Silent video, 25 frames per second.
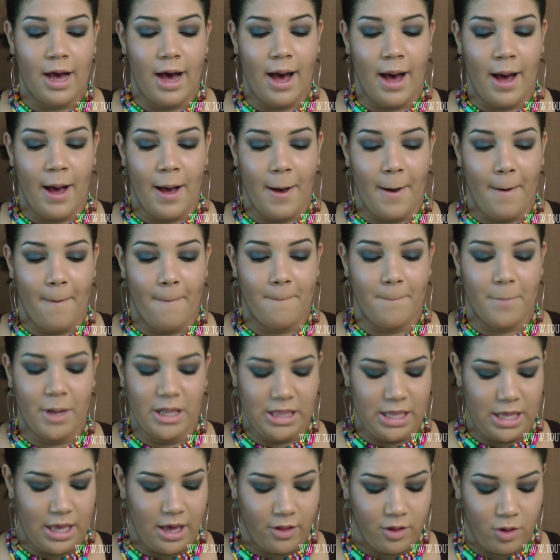
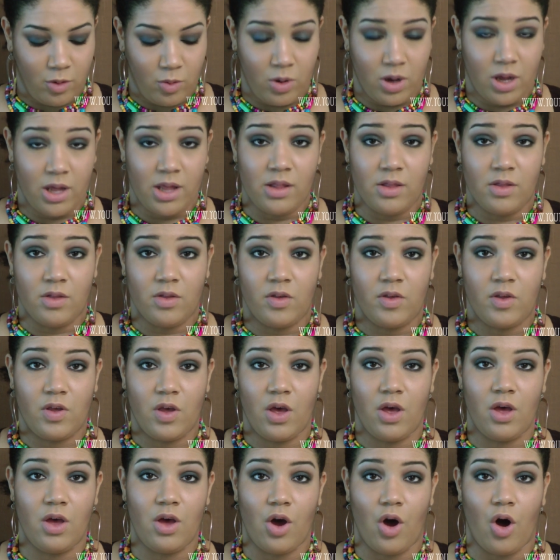But the other
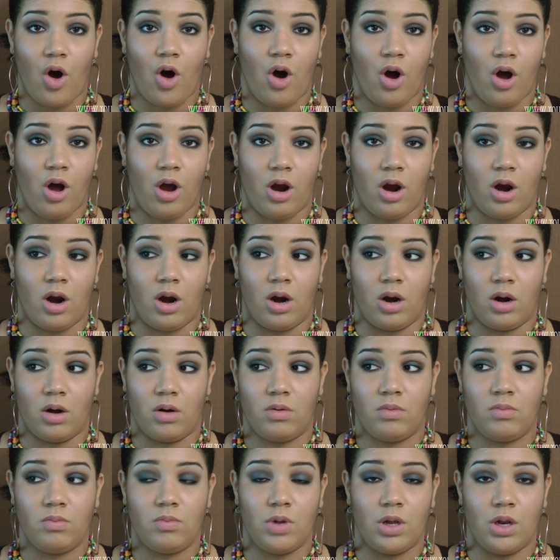ones
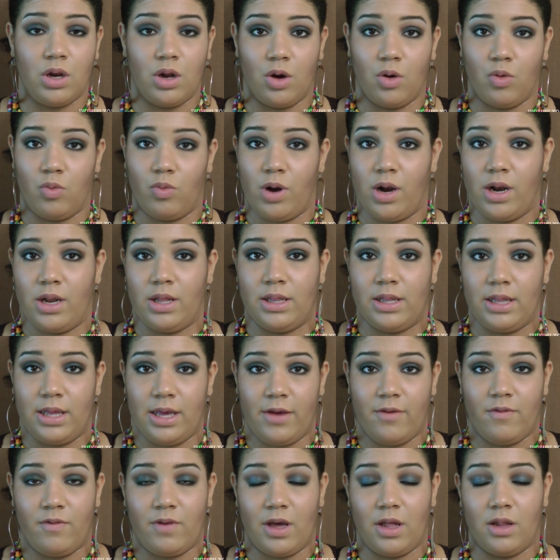are, you know,
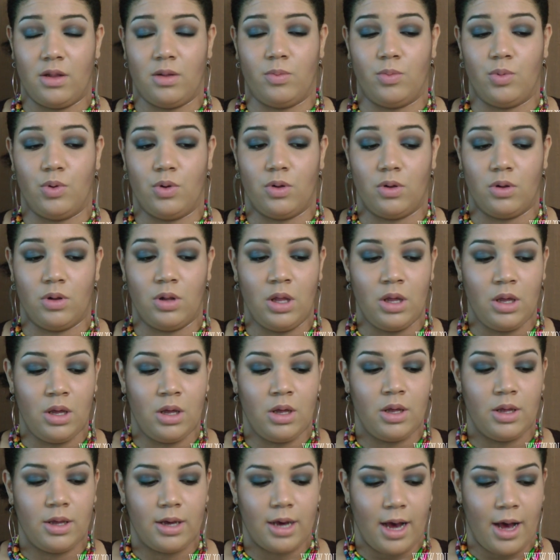readily available
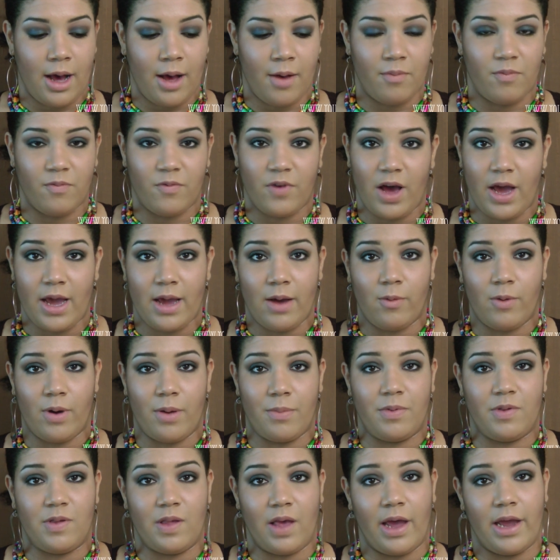via
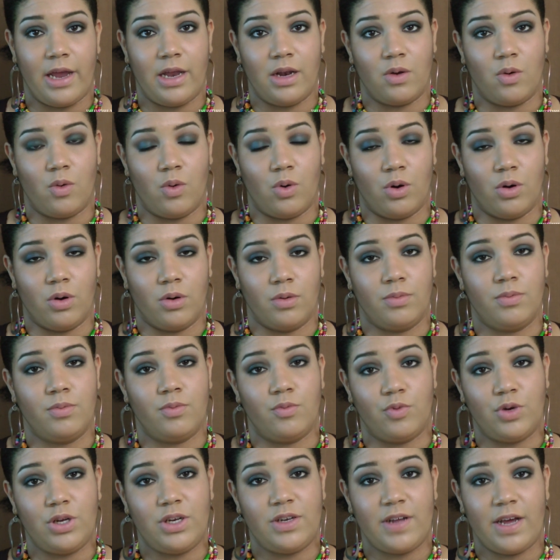website or
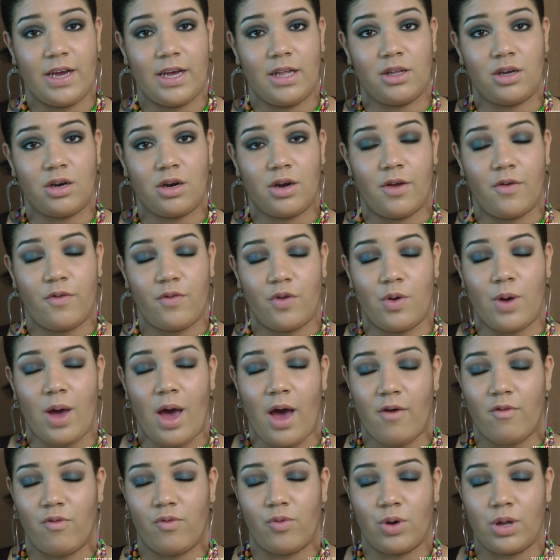retailer if you
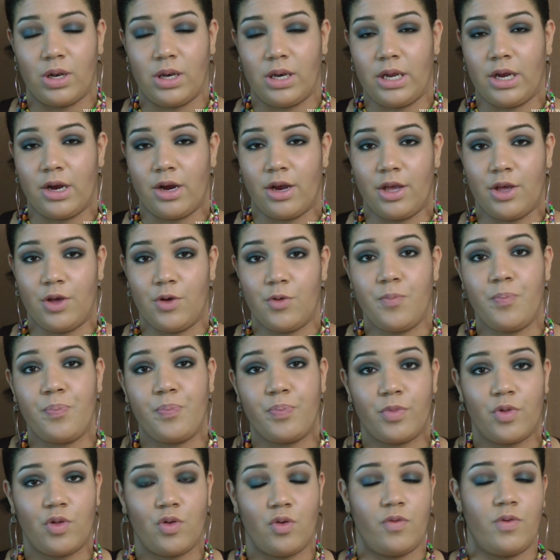have one near you.
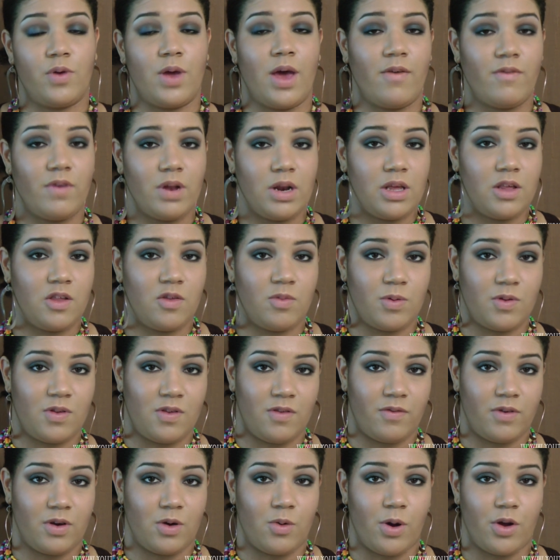So if you have any
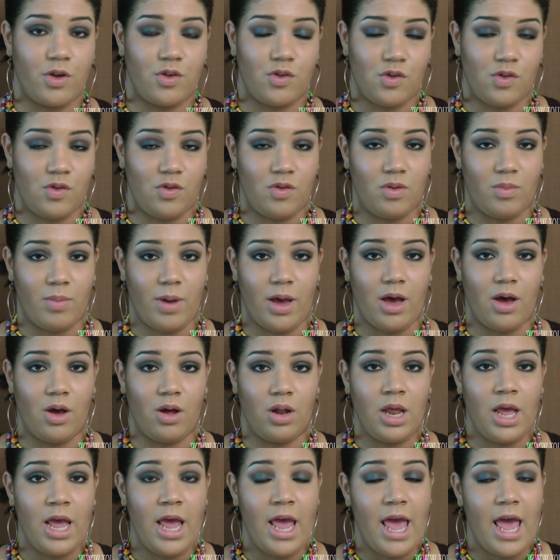specific questions
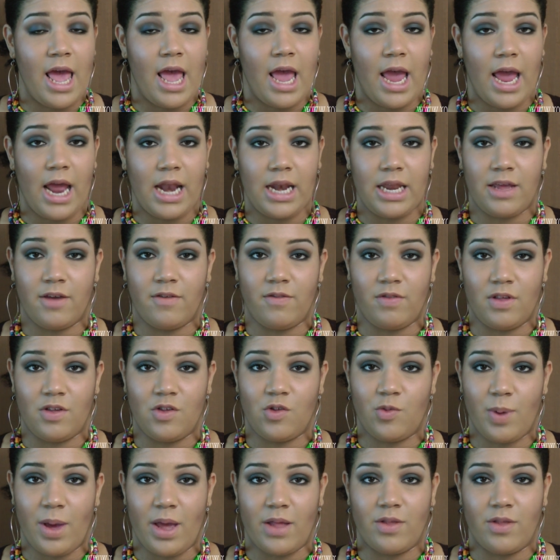about any of these